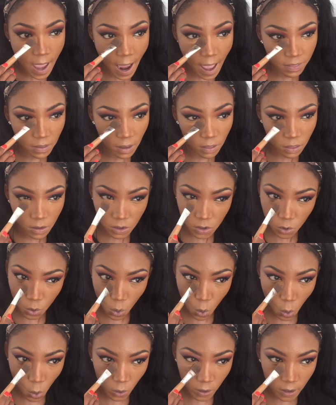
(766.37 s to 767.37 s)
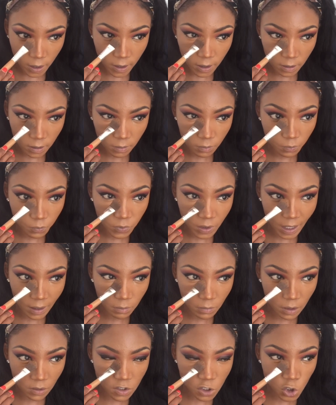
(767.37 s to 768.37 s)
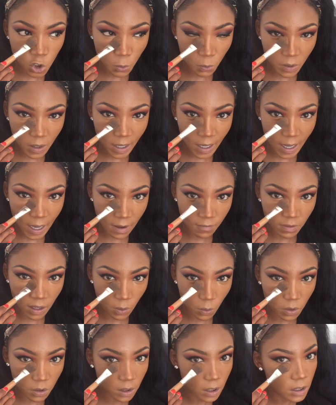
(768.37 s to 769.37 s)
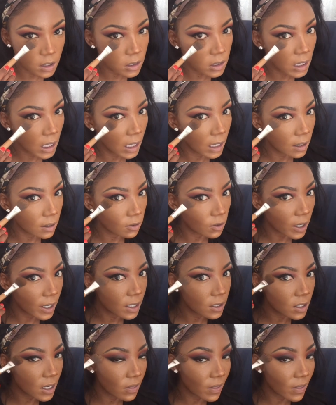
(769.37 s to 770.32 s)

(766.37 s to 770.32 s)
and then this corner can be super heavy with concealer, right?